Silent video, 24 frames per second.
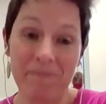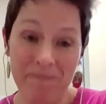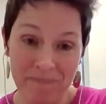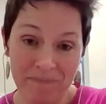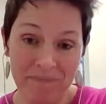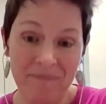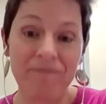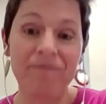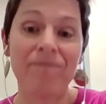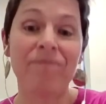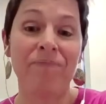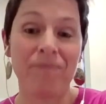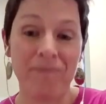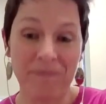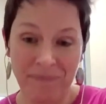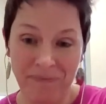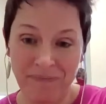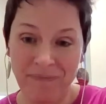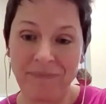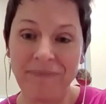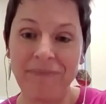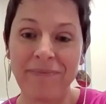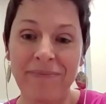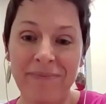
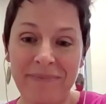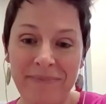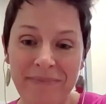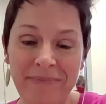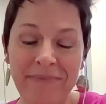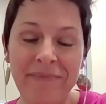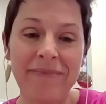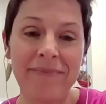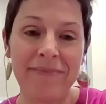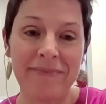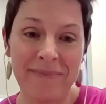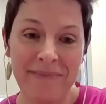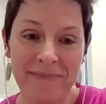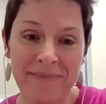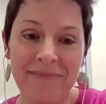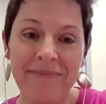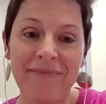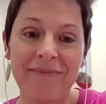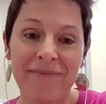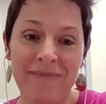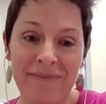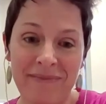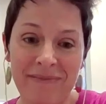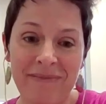around
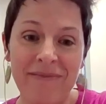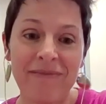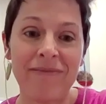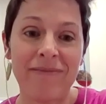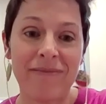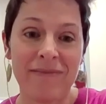exactly that,